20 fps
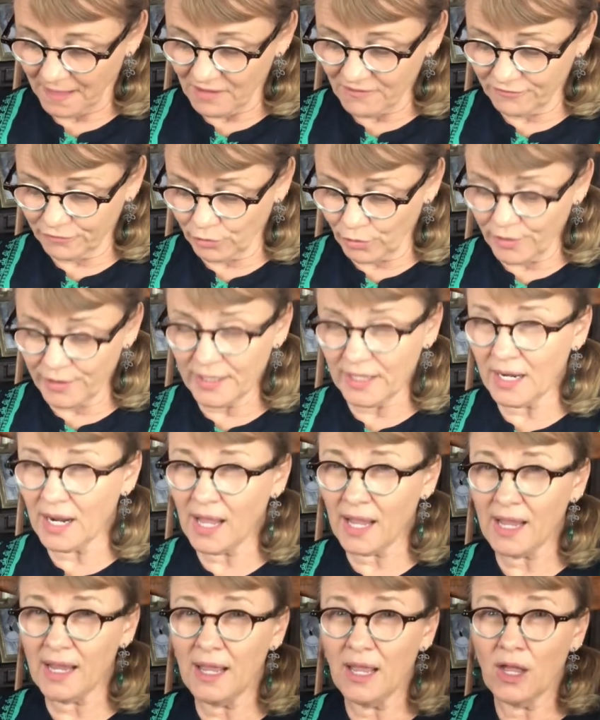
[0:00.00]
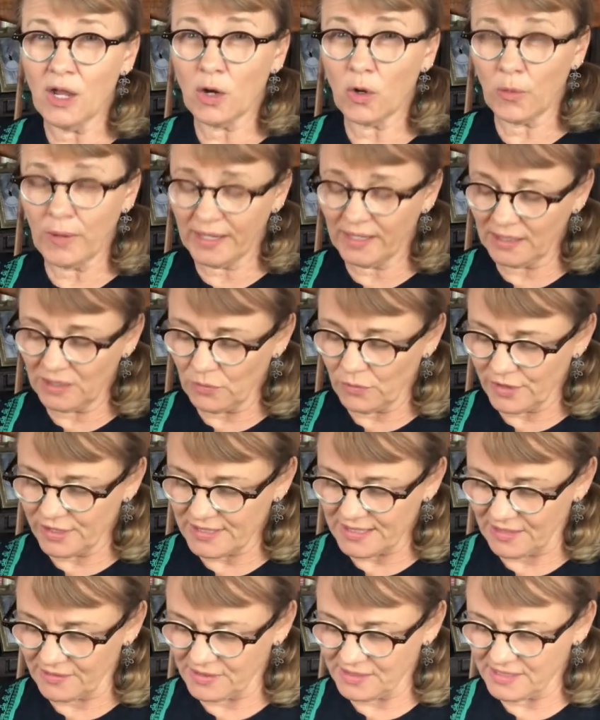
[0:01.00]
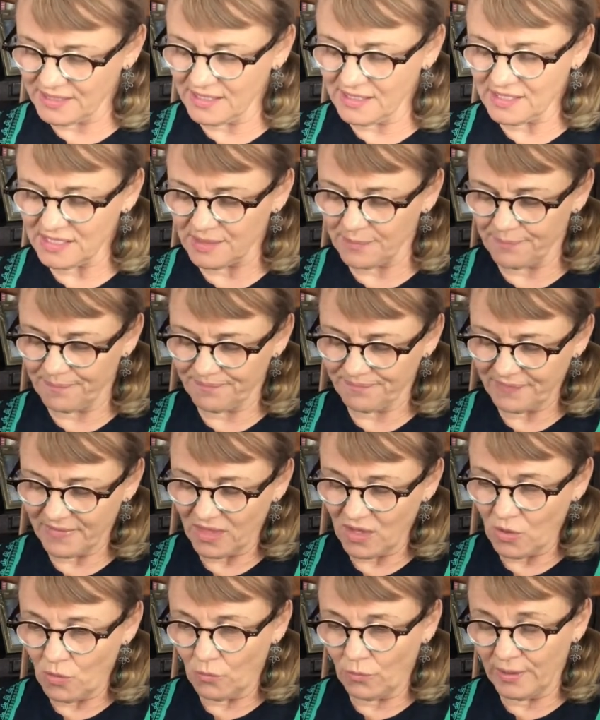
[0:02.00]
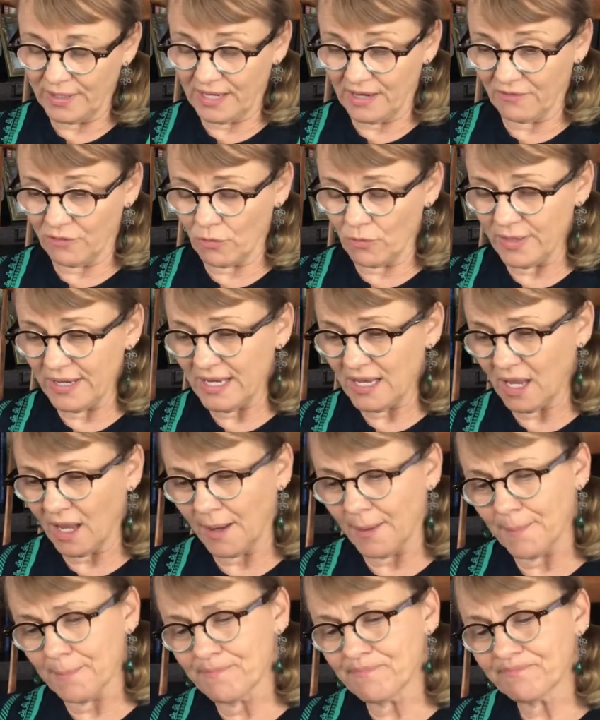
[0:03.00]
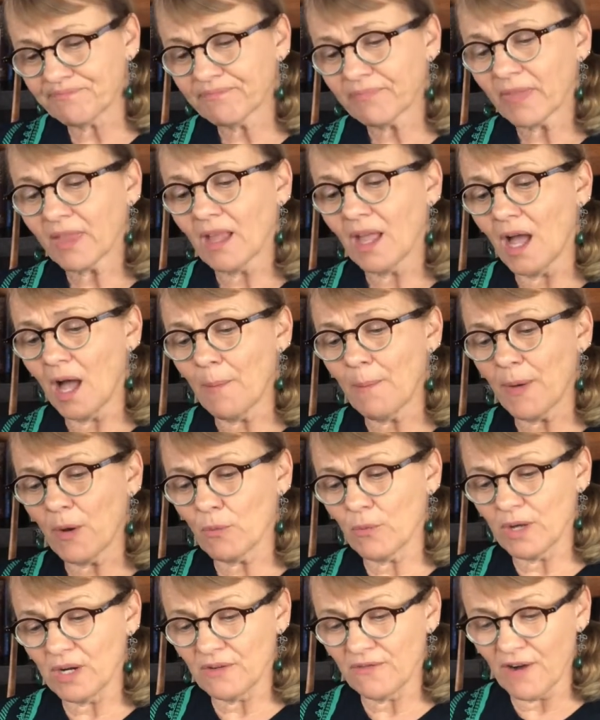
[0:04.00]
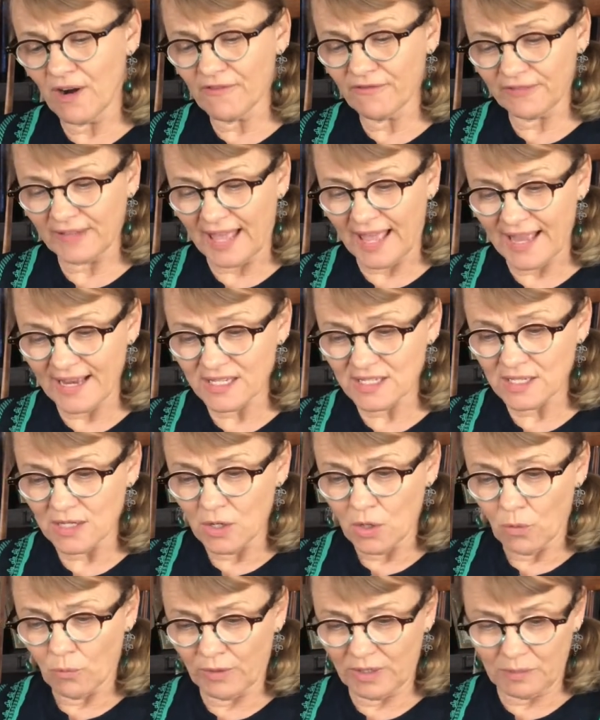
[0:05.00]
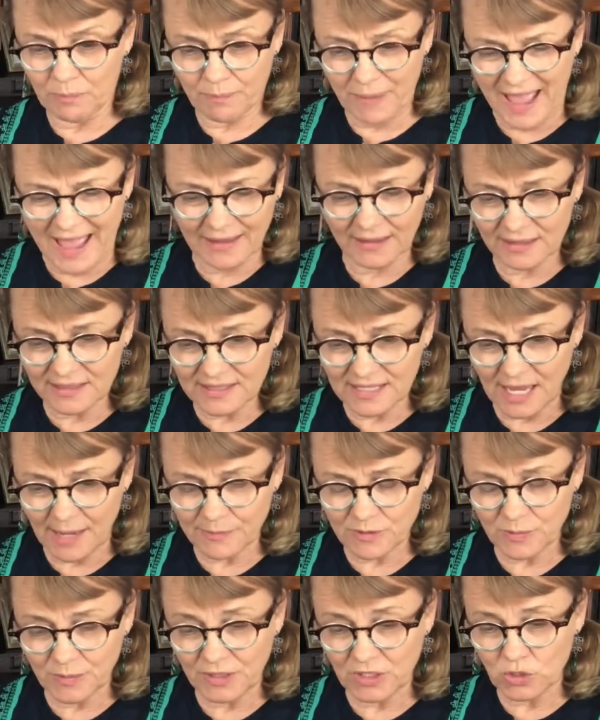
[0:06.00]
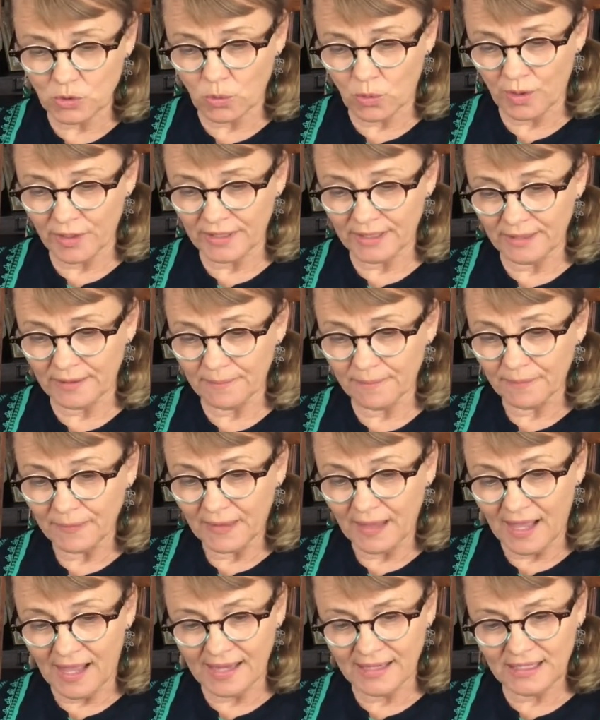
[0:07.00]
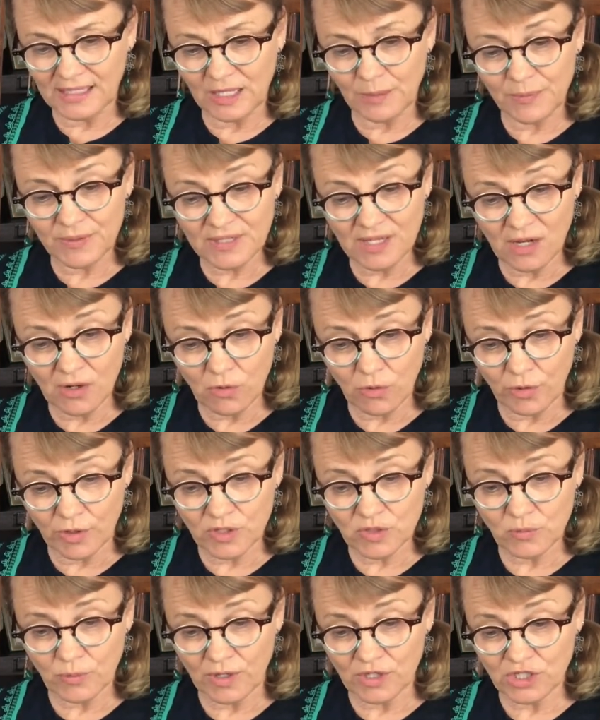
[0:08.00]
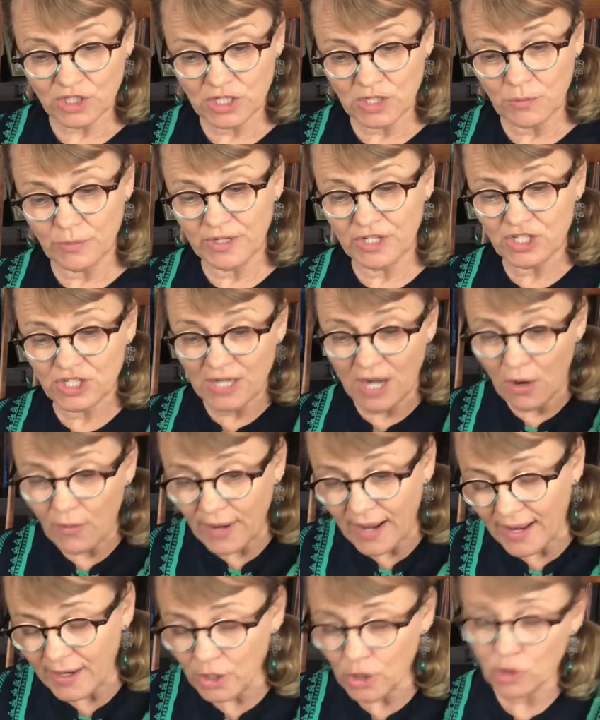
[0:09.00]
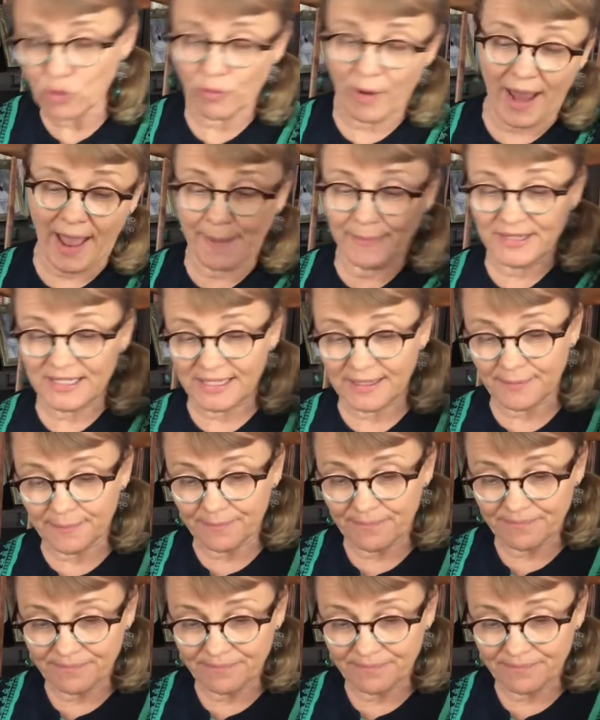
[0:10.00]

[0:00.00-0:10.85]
Florida and I quickly worked out a system. Whenever we'd come up on one of our flags, we'd paddle at top speed toward it. I'd keep us on course while she reached out and grabbed it.